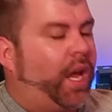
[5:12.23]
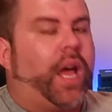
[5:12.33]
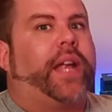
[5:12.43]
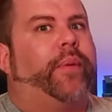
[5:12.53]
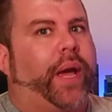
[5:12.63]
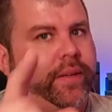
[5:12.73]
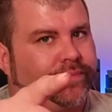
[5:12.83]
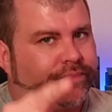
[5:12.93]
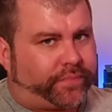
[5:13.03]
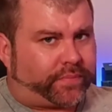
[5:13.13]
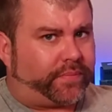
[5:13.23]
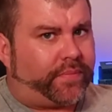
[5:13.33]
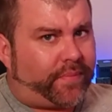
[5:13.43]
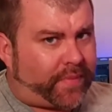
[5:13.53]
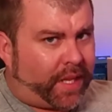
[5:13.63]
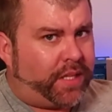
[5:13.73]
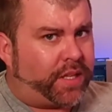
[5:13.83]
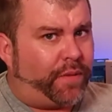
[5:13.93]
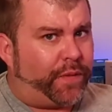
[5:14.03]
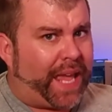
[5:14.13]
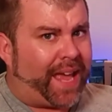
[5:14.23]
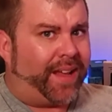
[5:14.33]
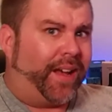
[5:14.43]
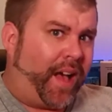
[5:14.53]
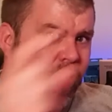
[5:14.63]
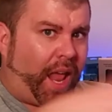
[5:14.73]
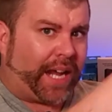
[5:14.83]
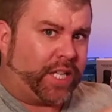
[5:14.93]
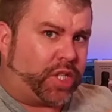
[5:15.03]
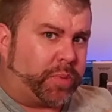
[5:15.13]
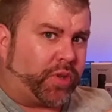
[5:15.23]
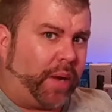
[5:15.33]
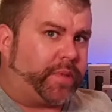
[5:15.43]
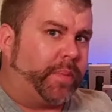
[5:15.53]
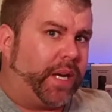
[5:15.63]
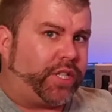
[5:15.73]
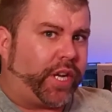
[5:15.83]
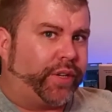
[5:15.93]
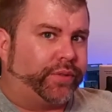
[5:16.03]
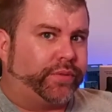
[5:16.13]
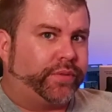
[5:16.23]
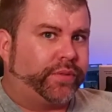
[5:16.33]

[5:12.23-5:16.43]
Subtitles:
Anyway, don't forget, like and subscribe to my channel,